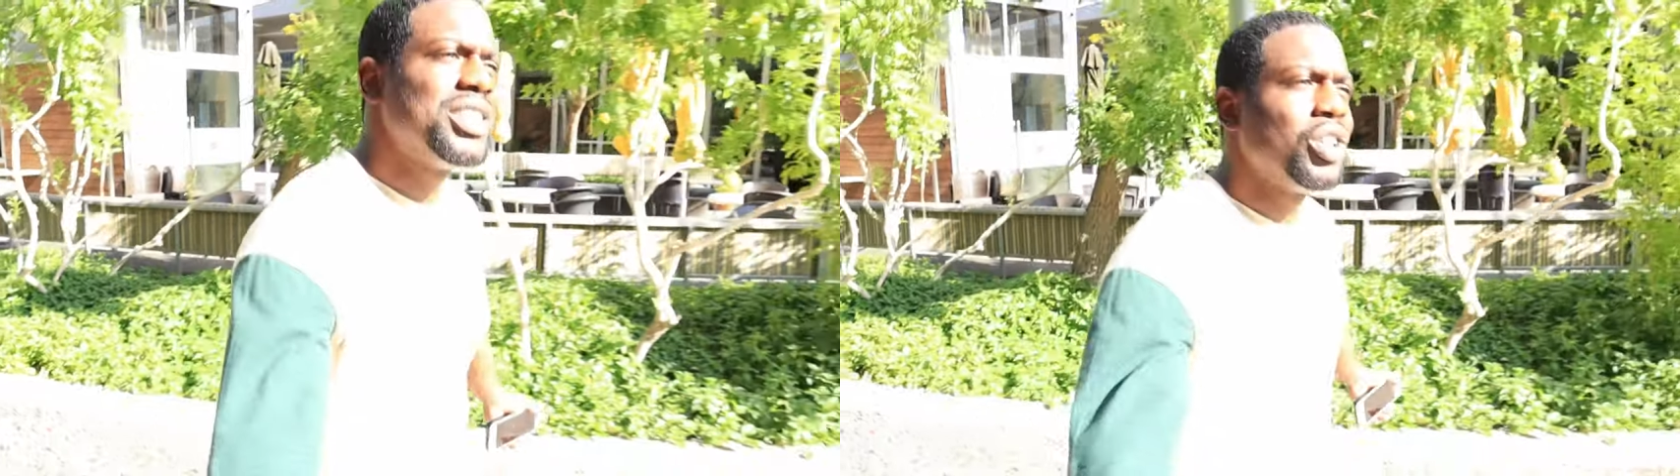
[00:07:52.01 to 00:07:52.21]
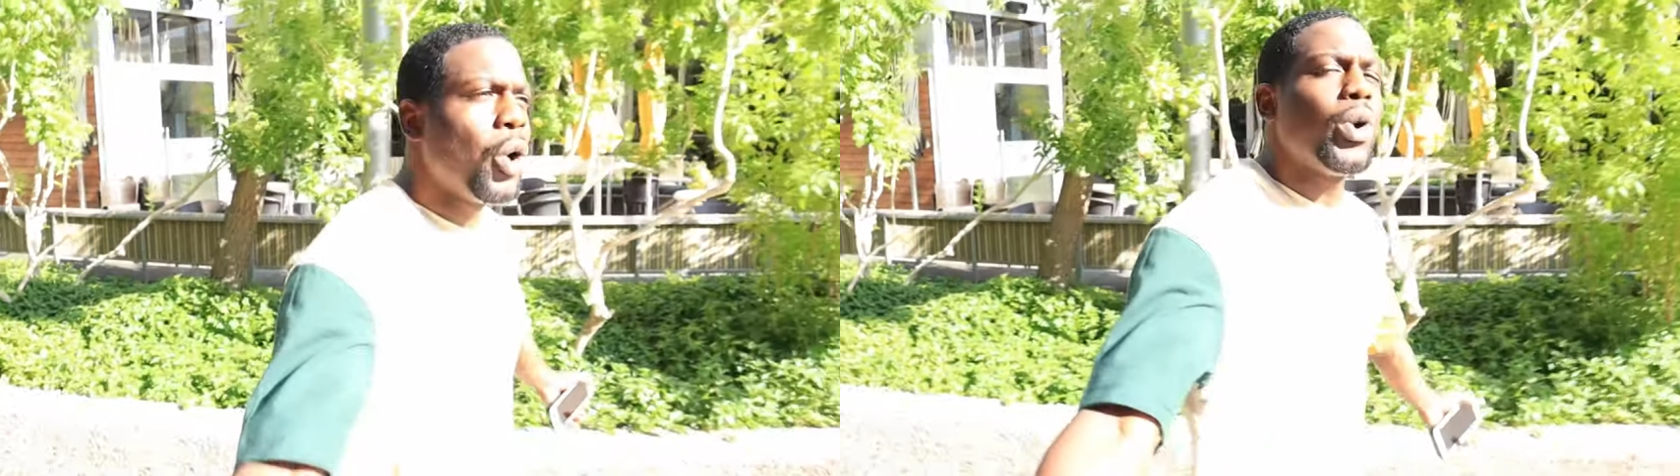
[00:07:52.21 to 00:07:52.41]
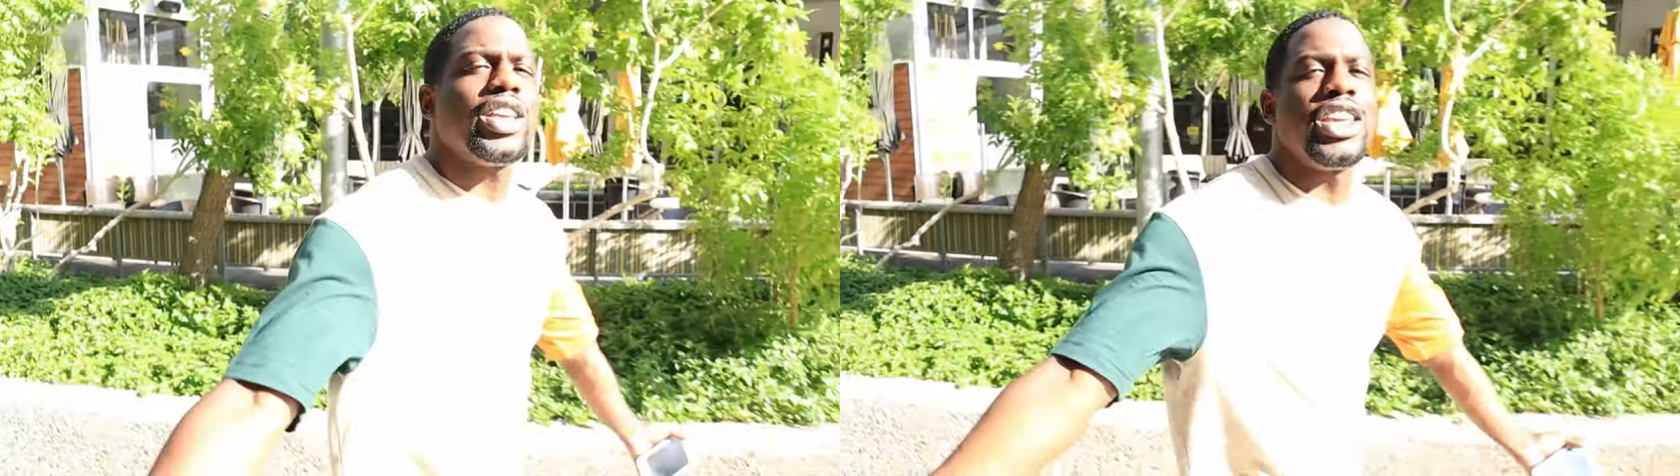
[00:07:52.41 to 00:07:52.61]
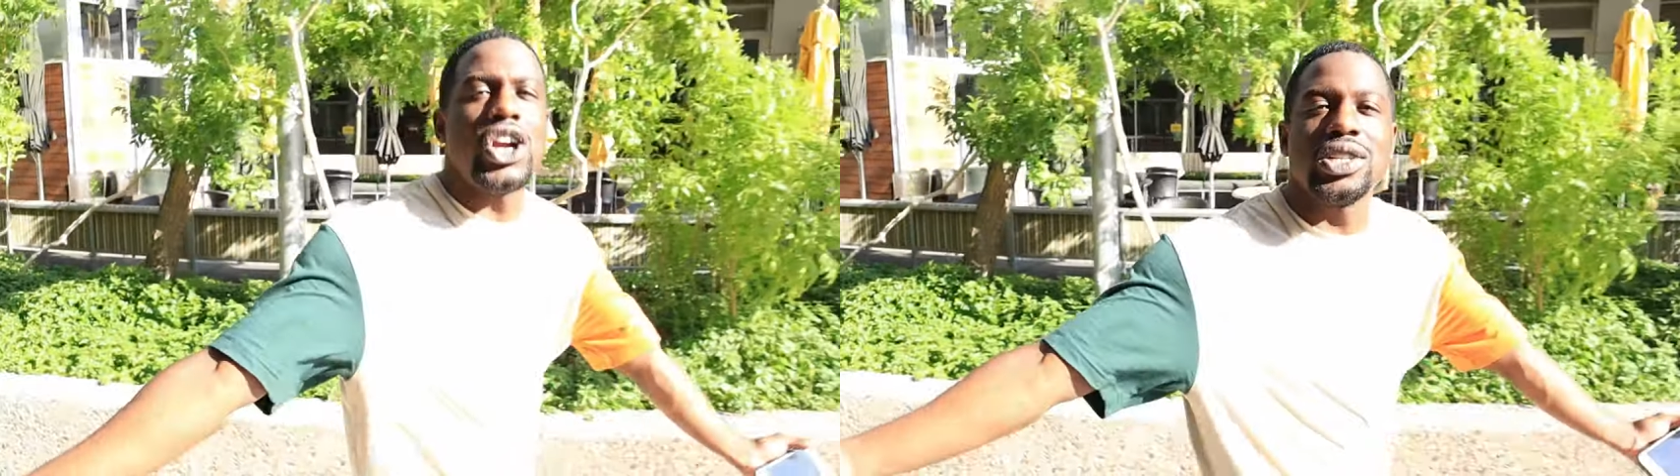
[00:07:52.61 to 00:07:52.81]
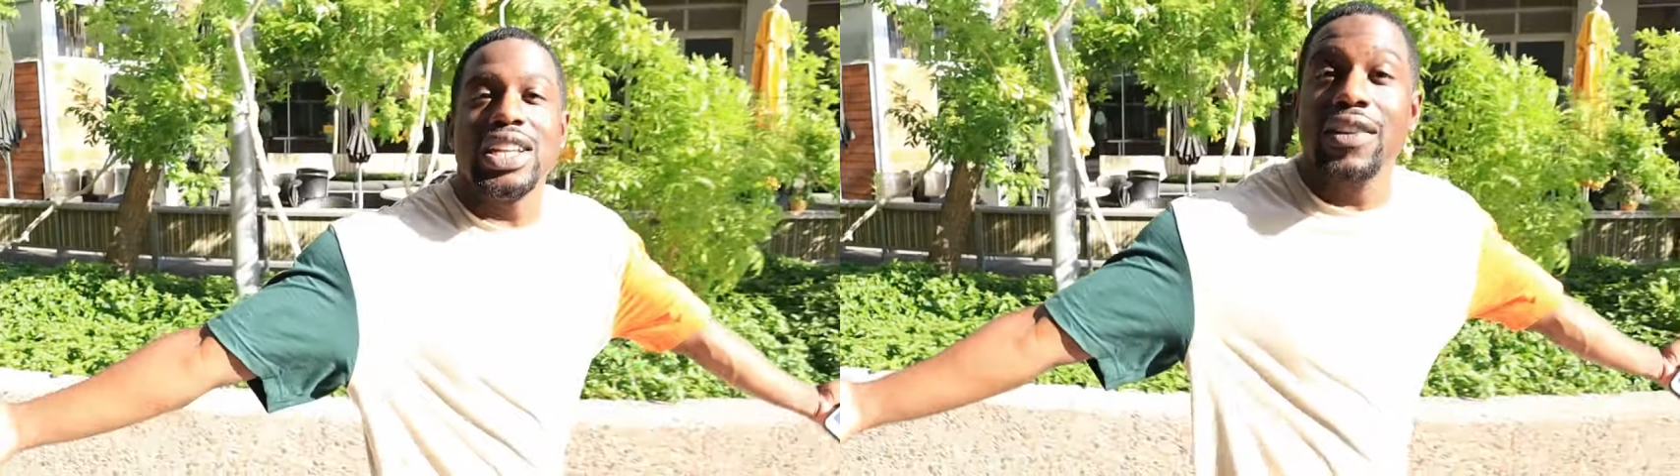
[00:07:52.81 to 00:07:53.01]
don't know what
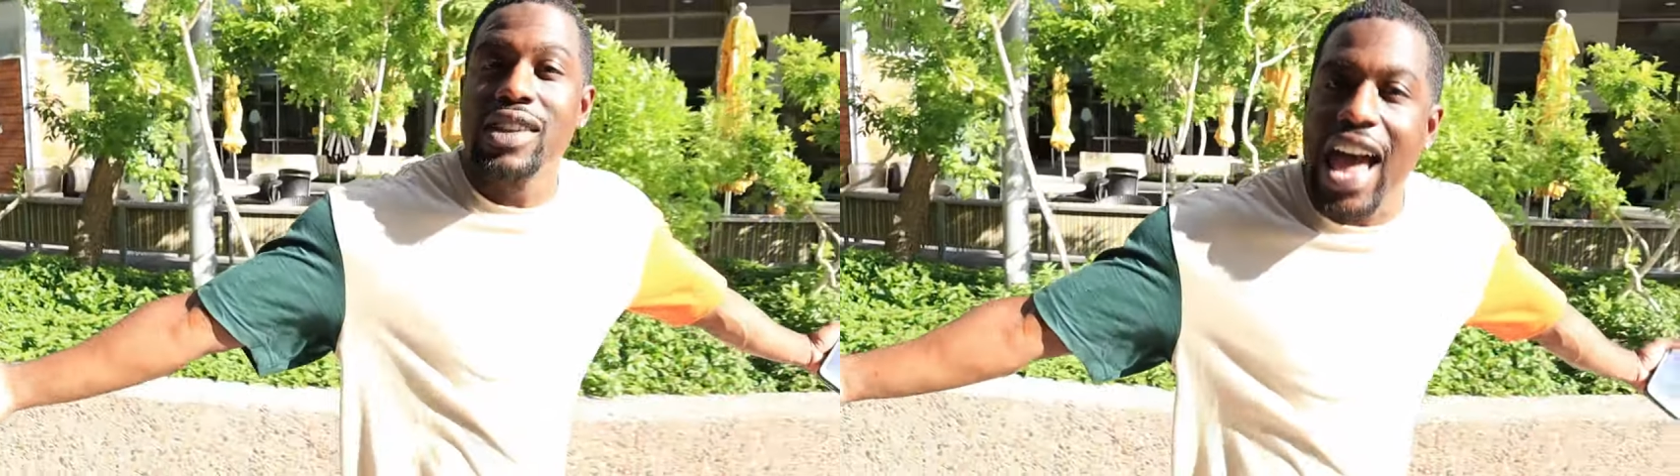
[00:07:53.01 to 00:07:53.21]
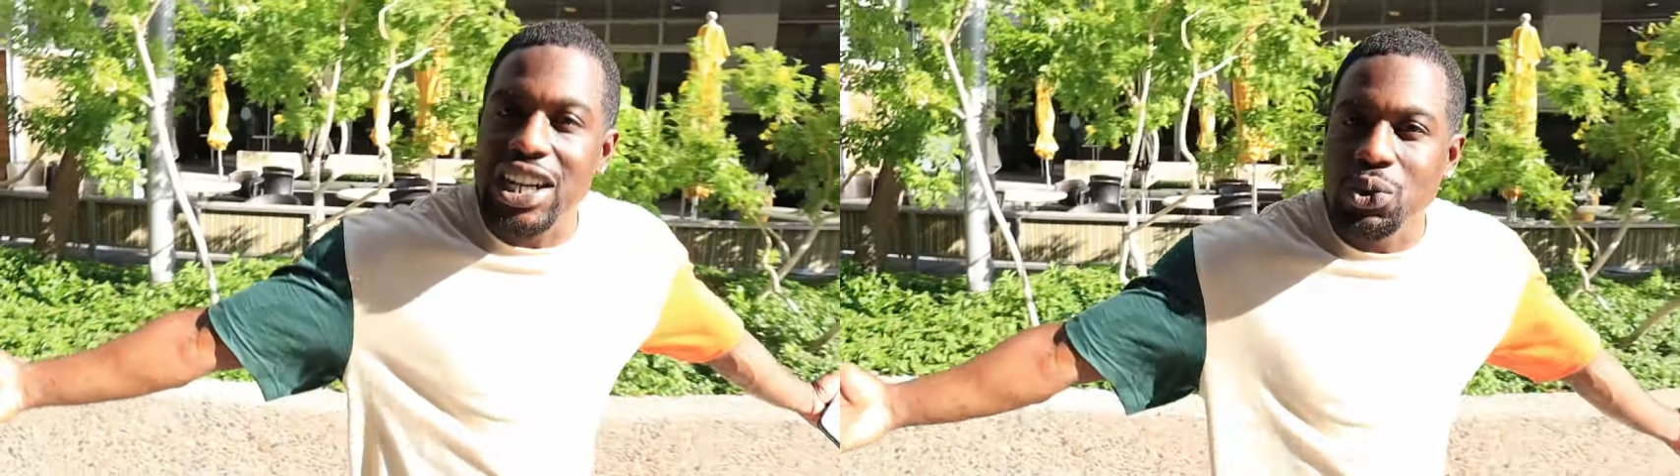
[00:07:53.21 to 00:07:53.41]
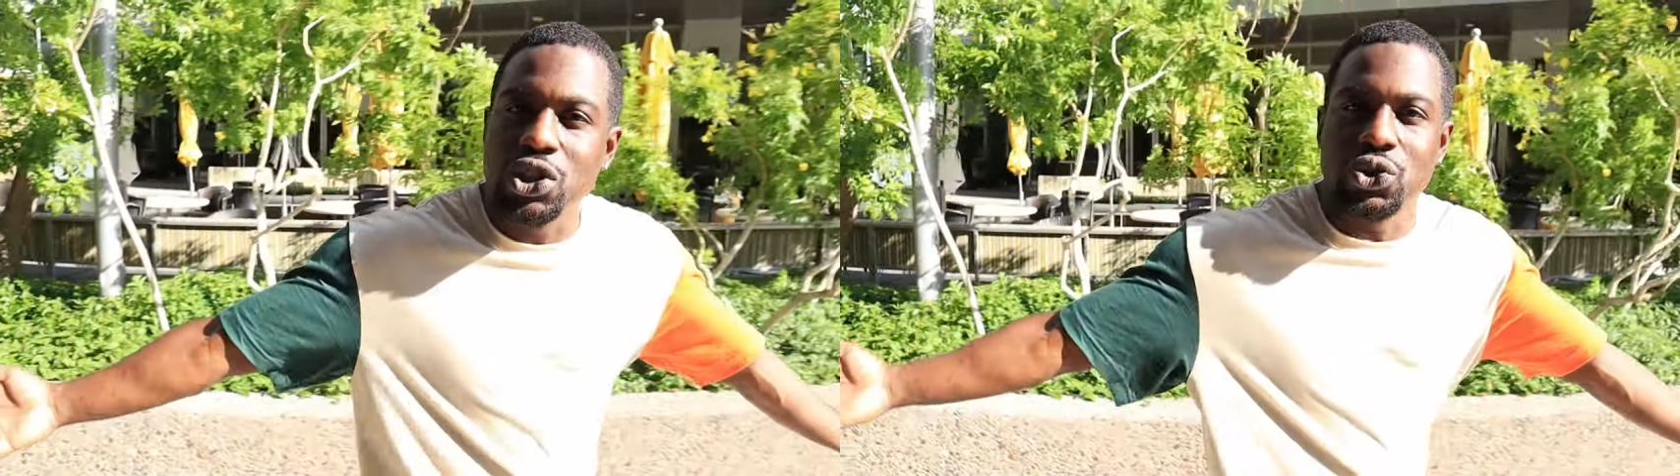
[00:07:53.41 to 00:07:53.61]
year Steve Nash was